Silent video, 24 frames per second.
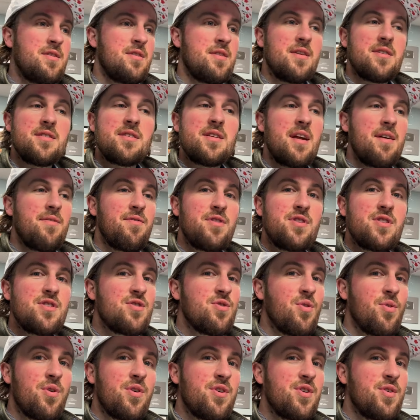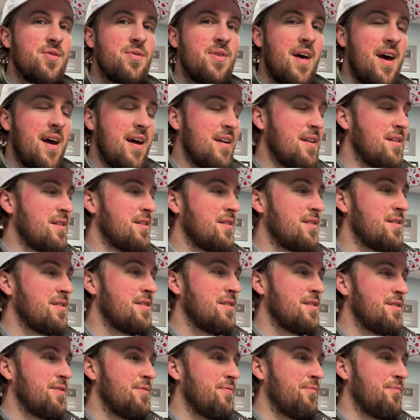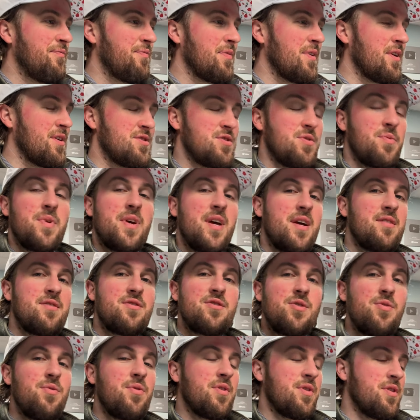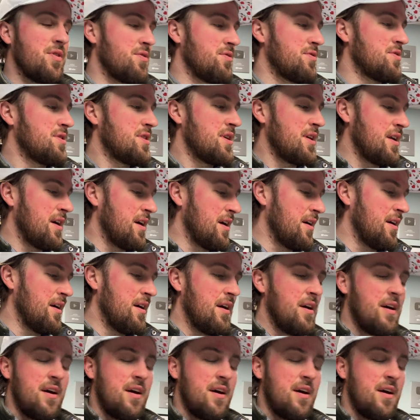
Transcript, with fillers: Doesn't every store do that? So we had two of those today.